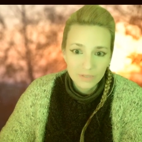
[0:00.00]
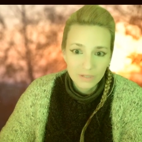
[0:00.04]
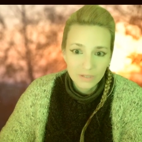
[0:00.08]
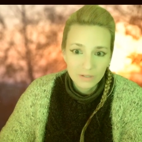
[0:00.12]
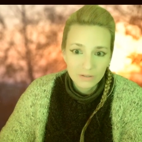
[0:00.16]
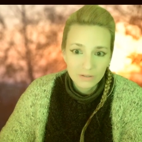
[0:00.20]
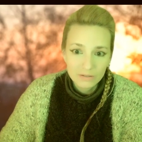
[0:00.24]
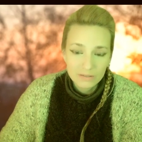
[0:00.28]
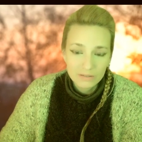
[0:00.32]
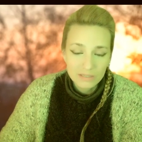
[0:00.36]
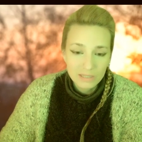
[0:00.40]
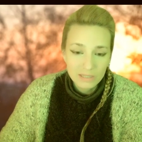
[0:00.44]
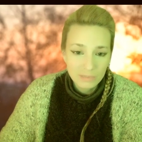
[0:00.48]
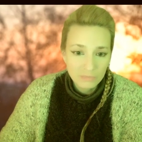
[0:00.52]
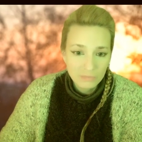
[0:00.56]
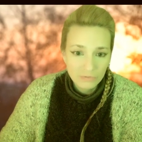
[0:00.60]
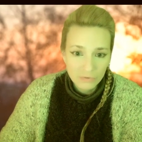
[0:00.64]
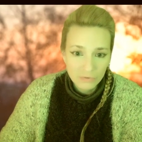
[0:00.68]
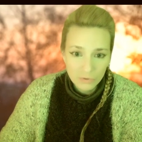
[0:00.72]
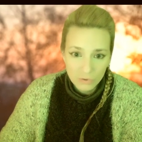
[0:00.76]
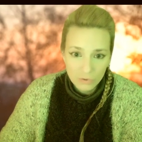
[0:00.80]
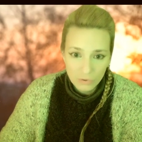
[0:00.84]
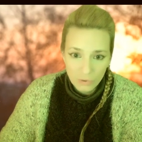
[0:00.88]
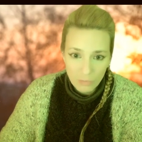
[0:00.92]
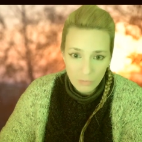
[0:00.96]
Uh, same
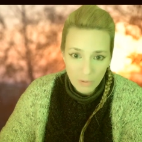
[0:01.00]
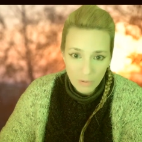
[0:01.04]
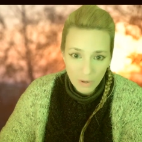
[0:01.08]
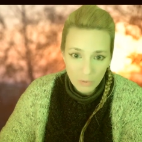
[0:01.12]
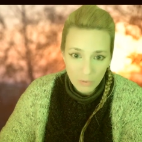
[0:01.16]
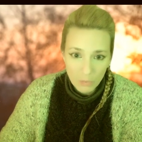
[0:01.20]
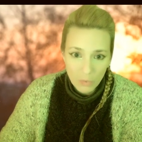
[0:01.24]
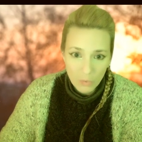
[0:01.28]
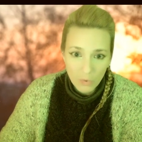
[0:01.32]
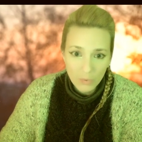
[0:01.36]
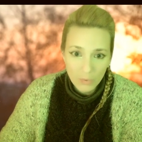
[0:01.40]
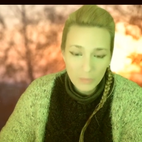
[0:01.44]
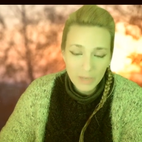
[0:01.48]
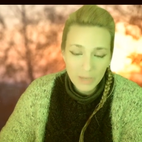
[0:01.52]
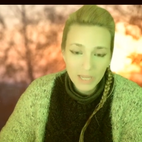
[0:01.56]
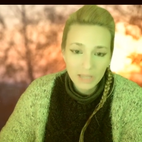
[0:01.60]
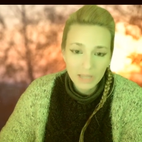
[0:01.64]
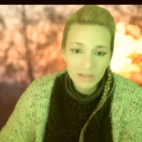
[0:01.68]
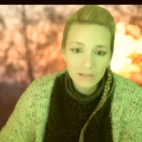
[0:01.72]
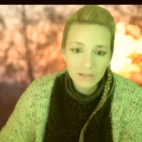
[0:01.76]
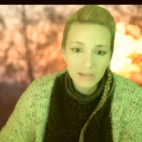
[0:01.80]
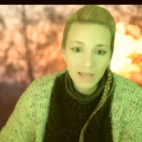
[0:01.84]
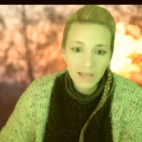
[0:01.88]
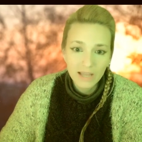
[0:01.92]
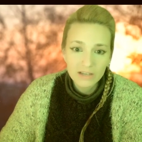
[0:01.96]
for global
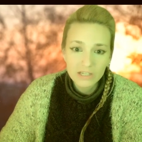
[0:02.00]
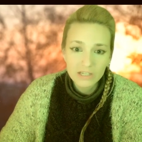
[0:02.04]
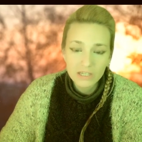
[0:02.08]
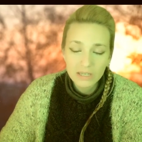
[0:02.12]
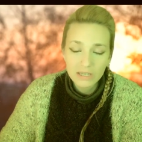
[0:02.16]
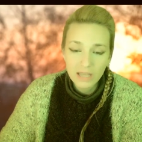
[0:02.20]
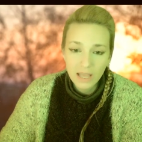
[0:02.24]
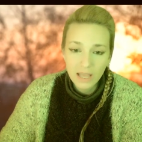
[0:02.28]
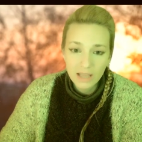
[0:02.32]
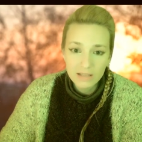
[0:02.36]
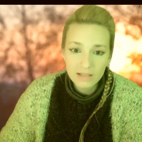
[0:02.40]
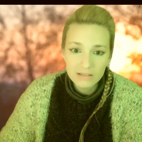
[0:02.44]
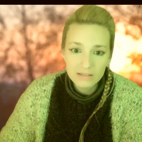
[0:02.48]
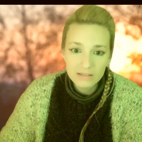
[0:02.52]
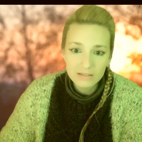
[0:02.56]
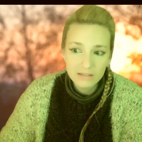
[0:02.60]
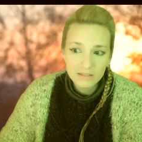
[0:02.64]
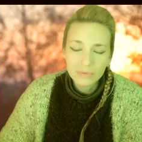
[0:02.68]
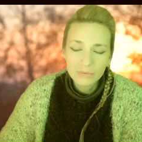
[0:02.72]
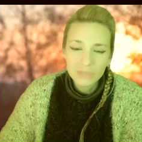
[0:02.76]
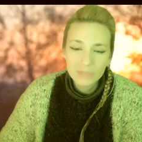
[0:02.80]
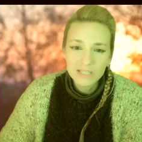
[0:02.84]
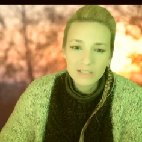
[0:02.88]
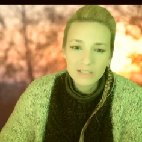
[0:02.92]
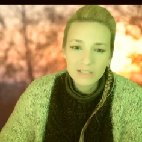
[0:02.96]
warming agendas.
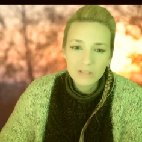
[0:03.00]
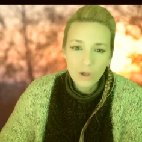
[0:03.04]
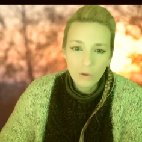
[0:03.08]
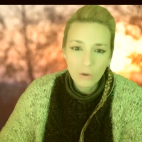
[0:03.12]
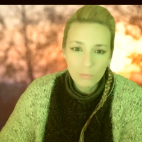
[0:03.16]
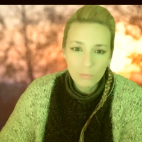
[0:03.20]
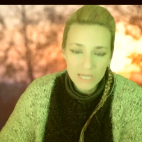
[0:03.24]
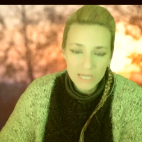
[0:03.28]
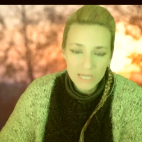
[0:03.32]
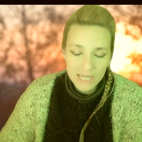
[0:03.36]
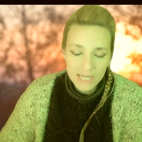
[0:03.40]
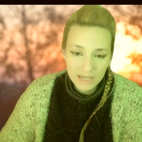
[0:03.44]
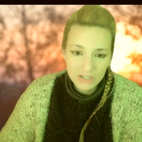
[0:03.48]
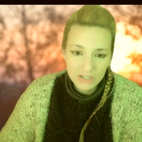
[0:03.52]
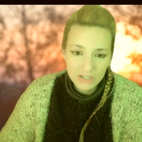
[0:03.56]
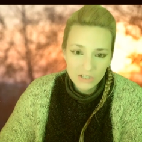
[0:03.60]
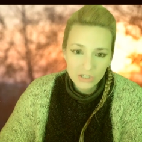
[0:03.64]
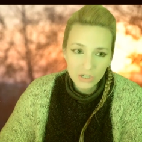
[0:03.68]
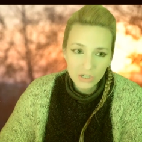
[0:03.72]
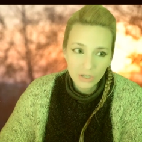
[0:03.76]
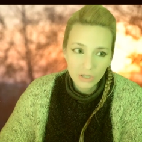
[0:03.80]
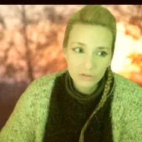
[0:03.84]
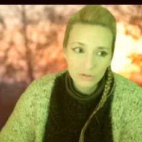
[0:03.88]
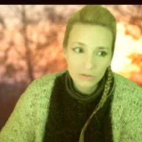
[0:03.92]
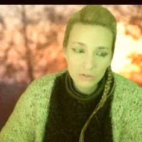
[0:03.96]
There is this
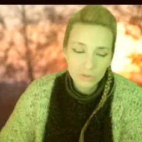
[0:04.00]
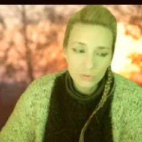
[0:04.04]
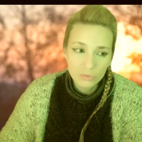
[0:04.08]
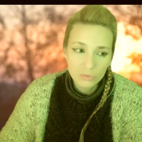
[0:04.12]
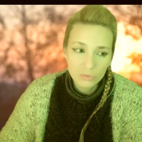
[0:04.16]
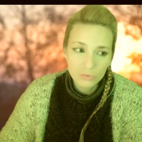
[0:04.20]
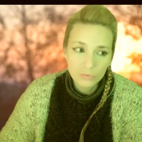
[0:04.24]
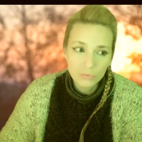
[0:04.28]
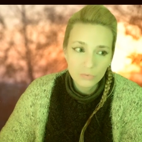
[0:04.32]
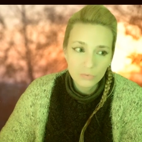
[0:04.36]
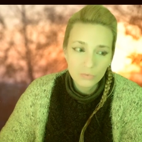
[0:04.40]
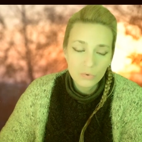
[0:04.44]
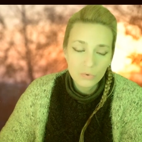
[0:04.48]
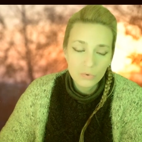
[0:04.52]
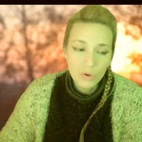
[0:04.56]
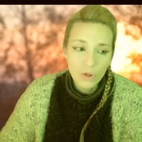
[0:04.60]
obligation. You,